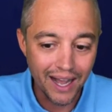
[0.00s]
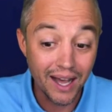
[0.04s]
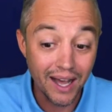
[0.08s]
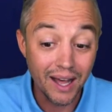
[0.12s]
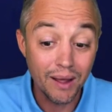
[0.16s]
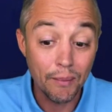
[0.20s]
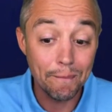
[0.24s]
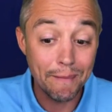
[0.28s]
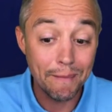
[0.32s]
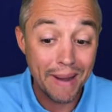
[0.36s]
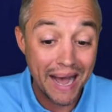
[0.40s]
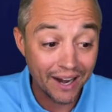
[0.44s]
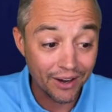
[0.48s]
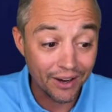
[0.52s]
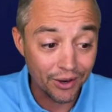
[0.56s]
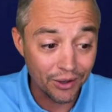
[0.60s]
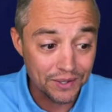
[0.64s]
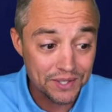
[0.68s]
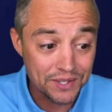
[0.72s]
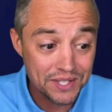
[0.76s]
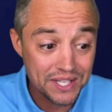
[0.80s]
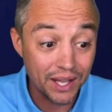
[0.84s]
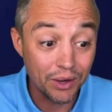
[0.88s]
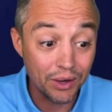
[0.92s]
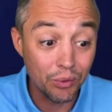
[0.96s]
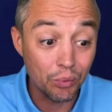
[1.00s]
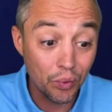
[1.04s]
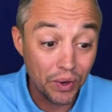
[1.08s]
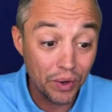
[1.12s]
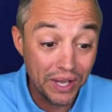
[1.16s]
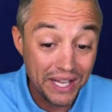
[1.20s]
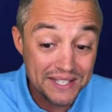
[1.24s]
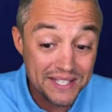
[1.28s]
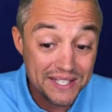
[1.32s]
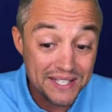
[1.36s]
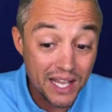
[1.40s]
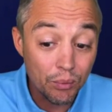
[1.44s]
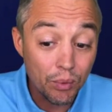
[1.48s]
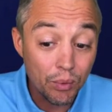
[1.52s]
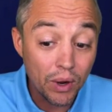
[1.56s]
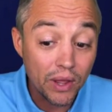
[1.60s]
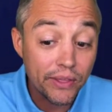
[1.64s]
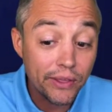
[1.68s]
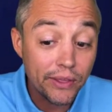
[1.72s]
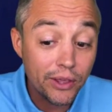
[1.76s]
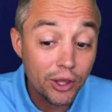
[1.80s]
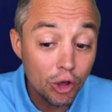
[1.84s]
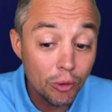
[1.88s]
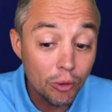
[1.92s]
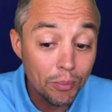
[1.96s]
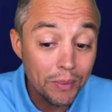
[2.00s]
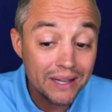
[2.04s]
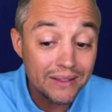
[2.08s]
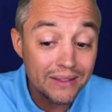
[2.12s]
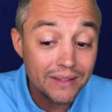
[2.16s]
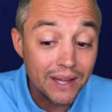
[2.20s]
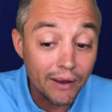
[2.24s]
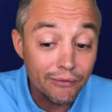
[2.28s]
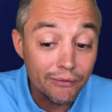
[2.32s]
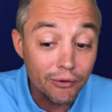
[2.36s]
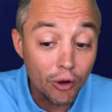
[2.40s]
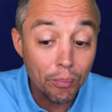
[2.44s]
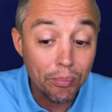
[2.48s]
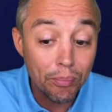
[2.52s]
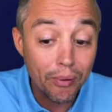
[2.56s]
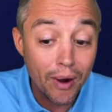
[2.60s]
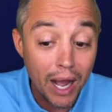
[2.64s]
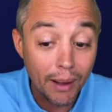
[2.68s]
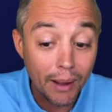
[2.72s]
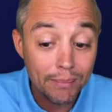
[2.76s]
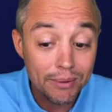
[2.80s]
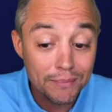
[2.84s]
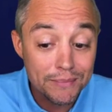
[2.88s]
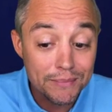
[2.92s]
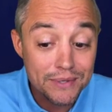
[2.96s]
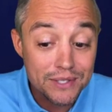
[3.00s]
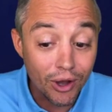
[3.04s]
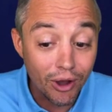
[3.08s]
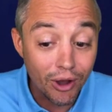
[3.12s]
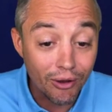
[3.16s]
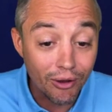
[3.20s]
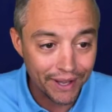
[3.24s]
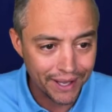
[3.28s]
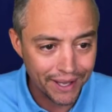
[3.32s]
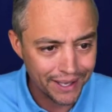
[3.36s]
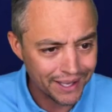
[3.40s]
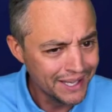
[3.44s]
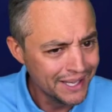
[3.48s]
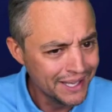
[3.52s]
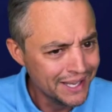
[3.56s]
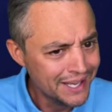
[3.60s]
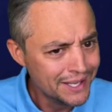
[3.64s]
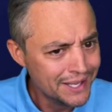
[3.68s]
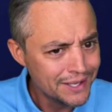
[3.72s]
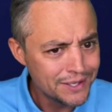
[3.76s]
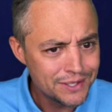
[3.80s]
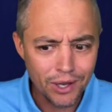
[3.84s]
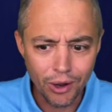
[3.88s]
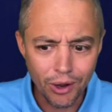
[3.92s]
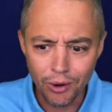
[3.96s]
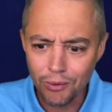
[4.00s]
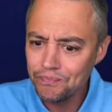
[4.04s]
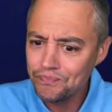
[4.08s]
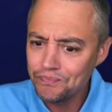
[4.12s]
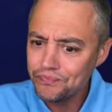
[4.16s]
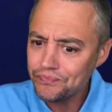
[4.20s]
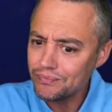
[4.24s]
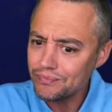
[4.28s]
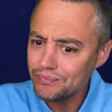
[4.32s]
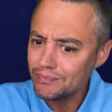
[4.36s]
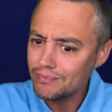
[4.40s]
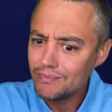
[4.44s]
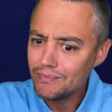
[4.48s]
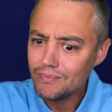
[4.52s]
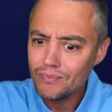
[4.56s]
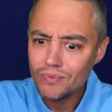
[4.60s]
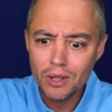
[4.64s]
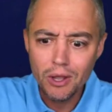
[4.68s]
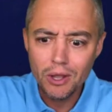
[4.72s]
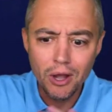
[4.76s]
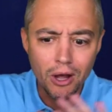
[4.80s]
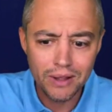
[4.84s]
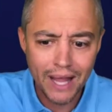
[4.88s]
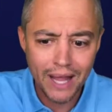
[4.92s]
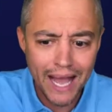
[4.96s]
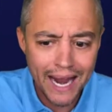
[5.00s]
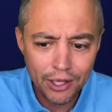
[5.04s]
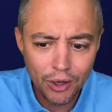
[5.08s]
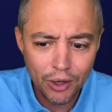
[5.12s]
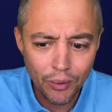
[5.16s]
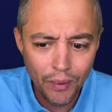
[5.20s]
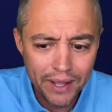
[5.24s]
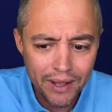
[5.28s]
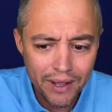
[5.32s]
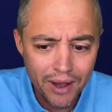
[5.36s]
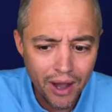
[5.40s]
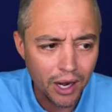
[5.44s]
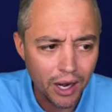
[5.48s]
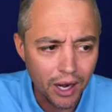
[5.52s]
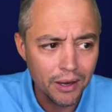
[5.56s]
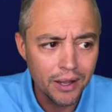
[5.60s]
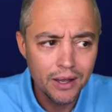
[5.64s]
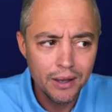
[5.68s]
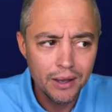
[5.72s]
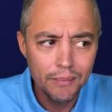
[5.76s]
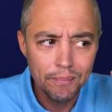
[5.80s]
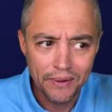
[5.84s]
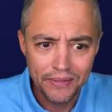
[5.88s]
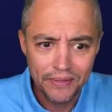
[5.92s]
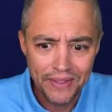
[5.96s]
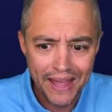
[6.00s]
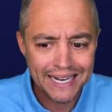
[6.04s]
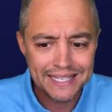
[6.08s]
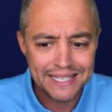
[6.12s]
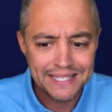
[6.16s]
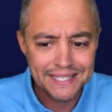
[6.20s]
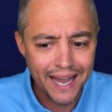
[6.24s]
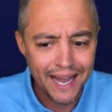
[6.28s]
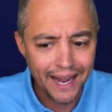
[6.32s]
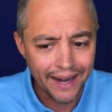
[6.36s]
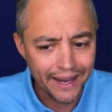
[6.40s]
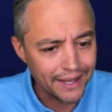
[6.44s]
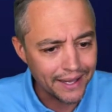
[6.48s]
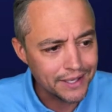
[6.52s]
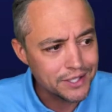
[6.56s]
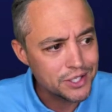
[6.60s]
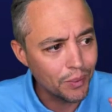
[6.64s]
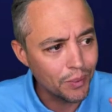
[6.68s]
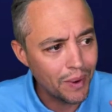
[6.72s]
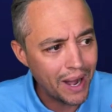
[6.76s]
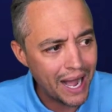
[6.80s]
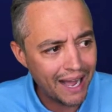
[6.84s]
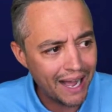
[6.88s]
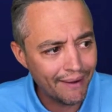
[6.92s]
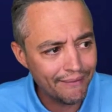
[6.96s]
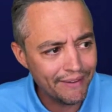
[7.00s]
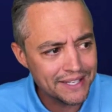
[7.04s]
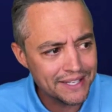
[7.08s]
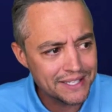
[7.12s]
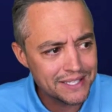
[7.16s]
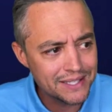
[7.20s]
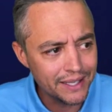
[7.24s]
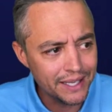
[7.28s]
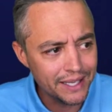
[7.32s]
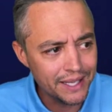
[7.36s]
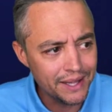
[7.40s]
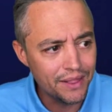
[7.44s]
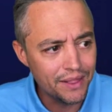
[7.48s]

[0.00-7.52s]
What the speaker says: models can reason with human level problem solving. So a lot going on, but that's not it. So obviously